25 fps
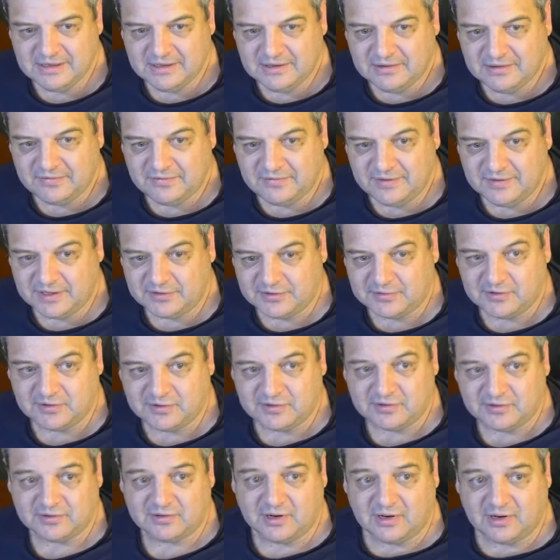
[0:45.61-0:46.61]
fix because
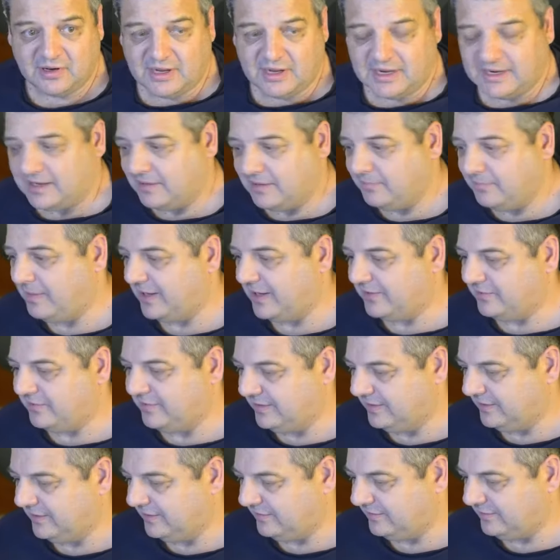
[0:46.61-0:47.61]
it's got like a battery
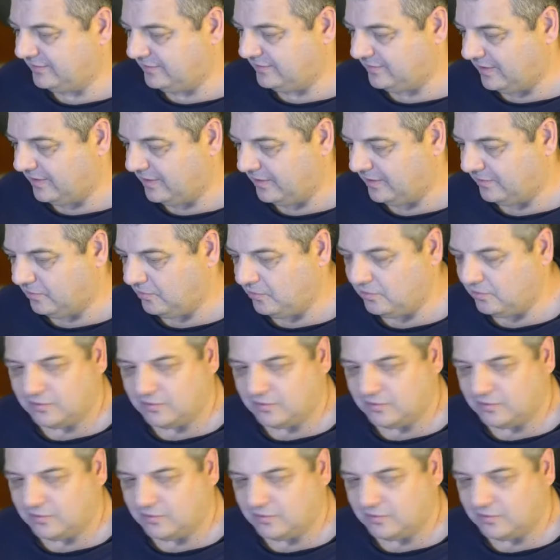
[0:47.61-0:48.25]
that's all